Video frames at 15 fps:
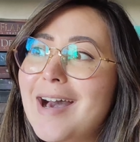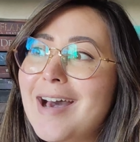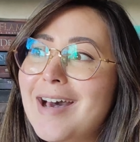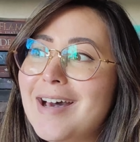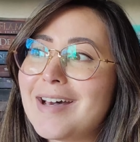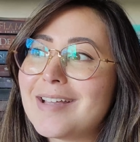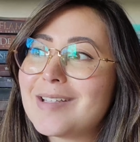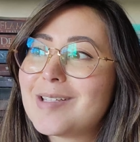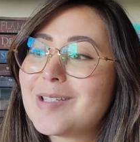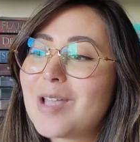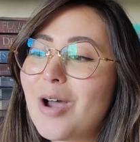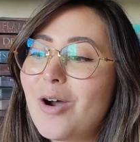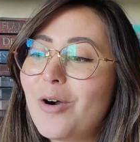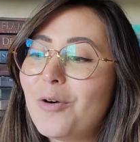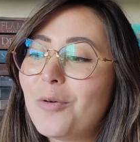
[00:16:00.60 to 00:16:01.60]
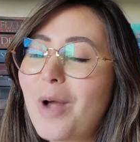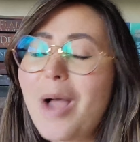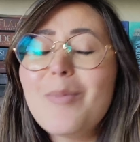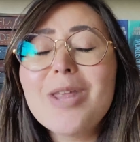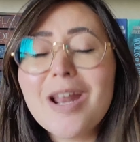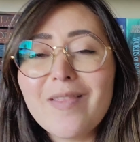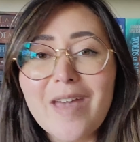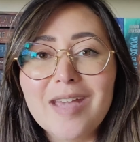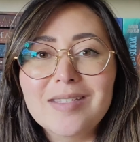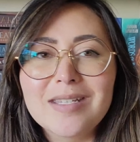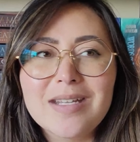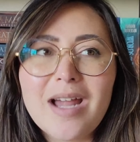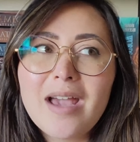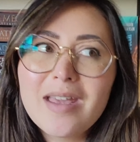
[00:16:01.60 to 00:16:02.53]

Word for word: Uh, so, I mean, I liked it.